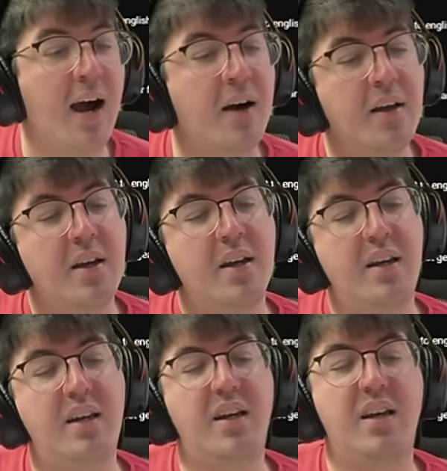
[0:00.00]
now.
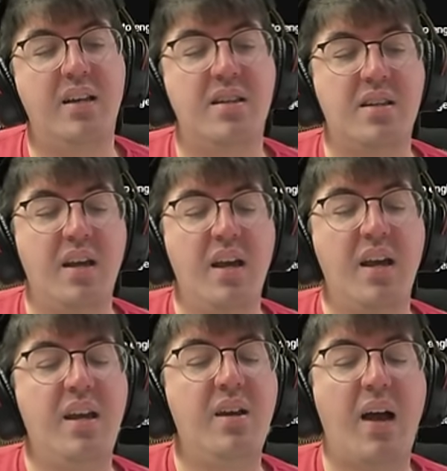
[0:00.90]
He is,
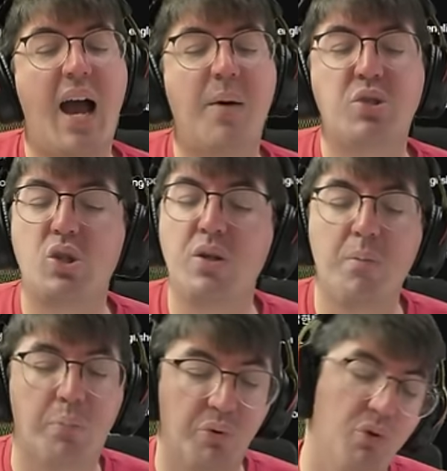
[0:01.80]
he absolutely
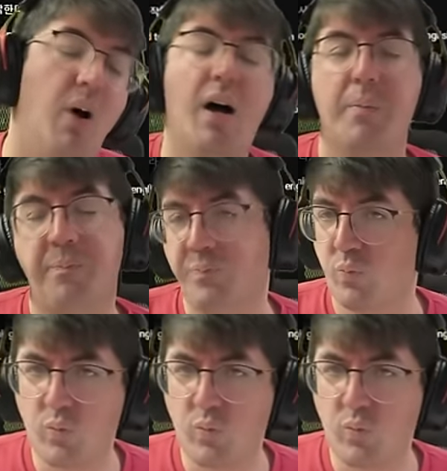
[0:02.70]
blew up